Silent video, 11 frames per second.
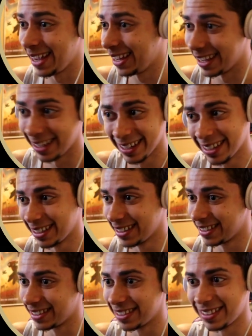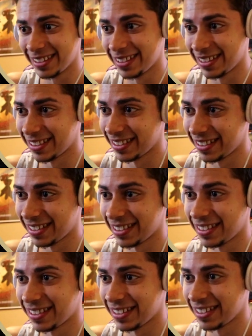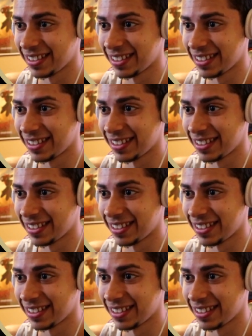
A young girl went with her mother to pick berries